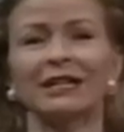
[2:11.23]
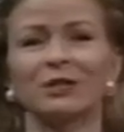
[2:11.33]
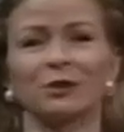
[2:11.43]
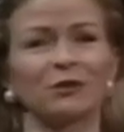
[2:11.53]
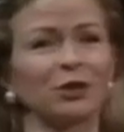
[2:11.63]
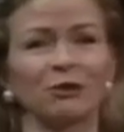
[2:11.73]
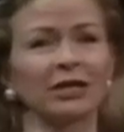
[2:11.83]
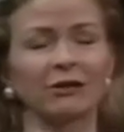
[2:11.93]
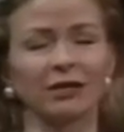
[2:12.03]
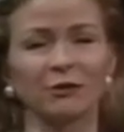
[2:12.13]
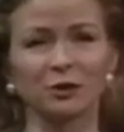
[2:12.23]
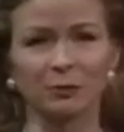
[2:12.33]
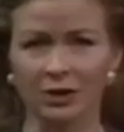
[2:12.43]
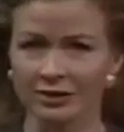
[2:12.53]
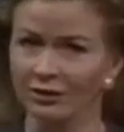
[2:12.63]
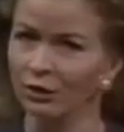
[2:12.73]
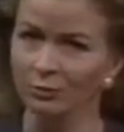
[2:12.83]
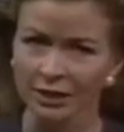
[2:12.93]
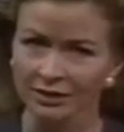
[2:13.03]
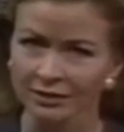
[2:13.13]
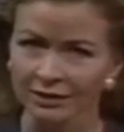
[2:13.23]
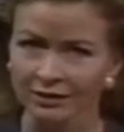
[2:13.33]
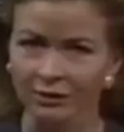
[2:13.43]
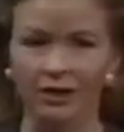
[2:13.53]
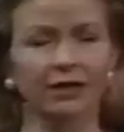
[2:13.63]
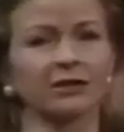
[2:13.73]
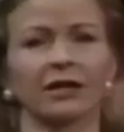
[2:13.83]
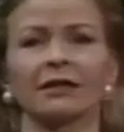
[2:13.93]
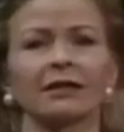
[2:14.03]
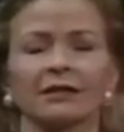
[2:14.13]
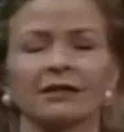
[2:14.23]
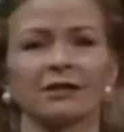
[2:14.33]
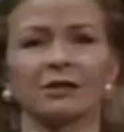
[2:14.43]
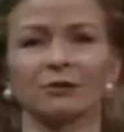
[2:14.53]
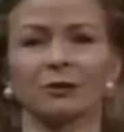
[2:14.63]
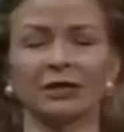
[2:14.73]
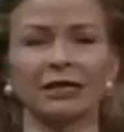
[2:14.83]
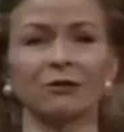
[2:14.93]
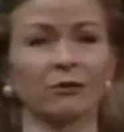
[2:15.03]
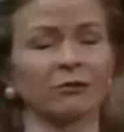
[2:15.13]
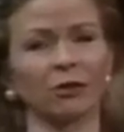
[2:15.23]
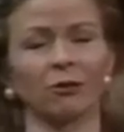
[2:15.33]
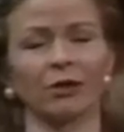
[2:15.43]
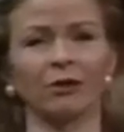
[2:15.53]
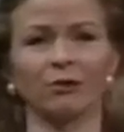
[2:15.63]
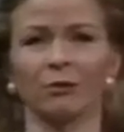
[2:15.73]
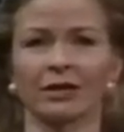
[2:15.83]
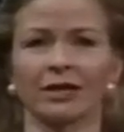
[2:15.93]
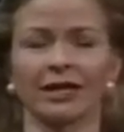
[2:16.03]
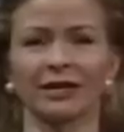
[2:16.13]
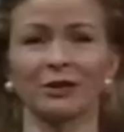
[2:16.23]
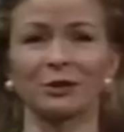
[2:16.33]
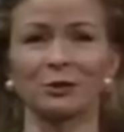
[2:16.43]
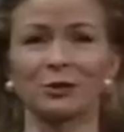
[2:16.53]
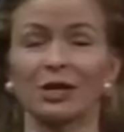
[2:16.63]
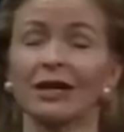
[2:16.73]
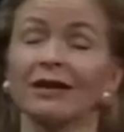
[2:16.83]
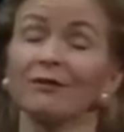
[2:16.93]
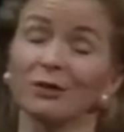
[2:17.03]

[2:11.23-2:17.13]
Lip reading: So if you don't hear any response at home, it isn't that the crowd suddenly doesn't disagree or agree with what the candidates are saying.